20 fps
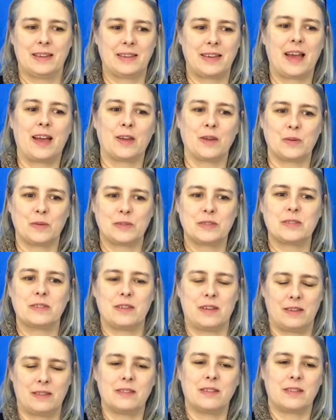yeah, it was,
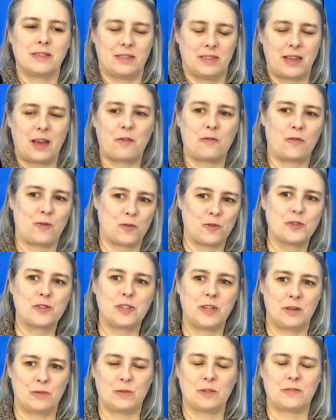that first
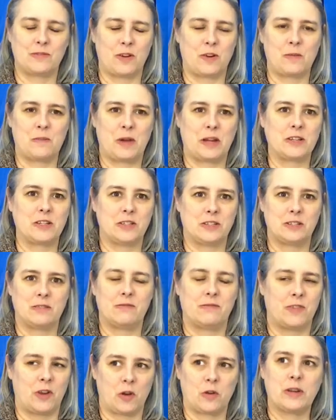scene was
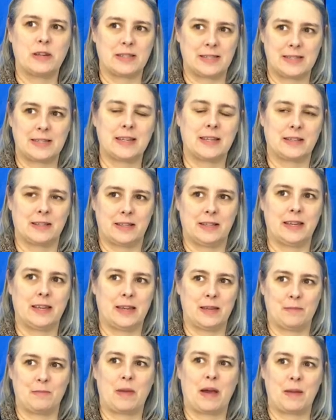very
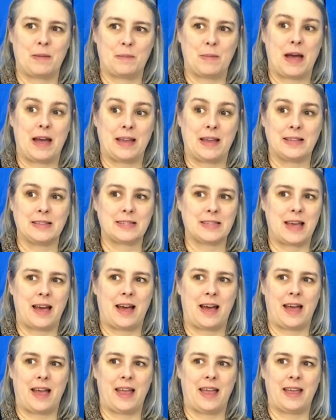distinctly in my mind's
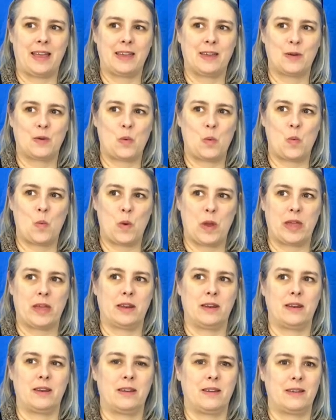eye
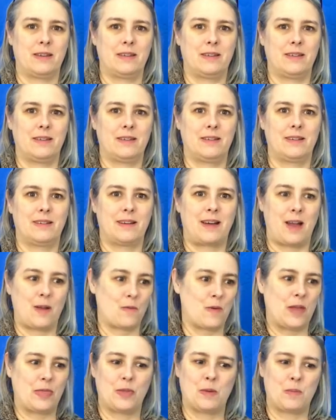when I
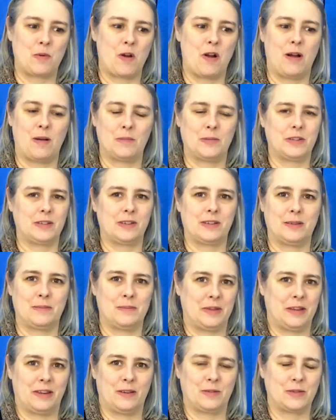read the prompt. I
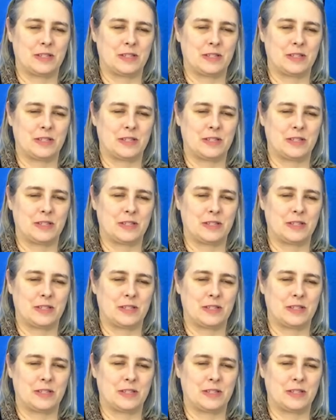mean, it